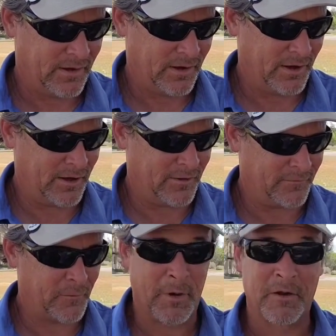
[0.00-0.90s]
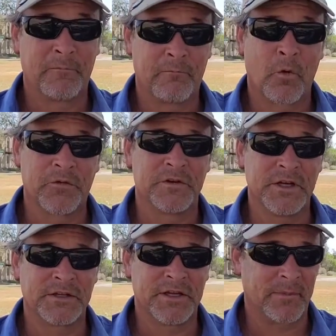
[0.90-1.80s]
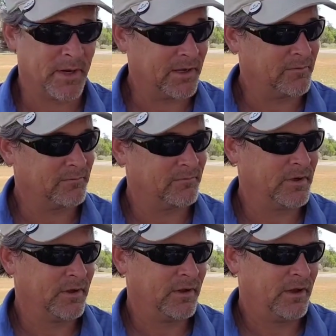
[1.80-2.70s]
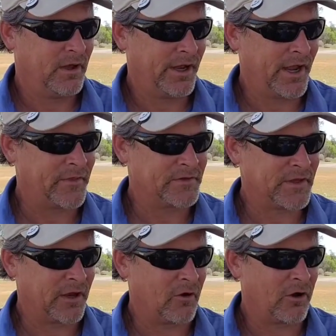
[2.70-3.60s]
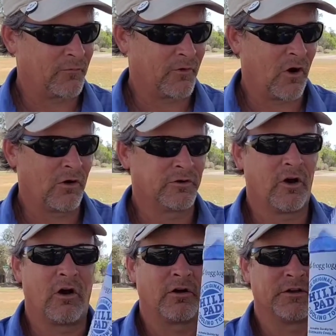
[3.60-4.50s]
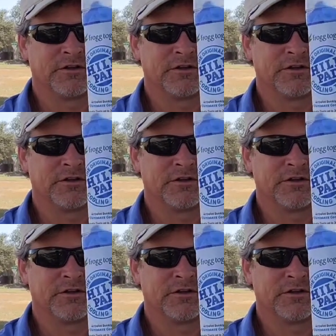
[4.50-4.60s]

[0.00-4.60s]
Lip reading: for my 4th suggestion. I got this thing called a frog togg, this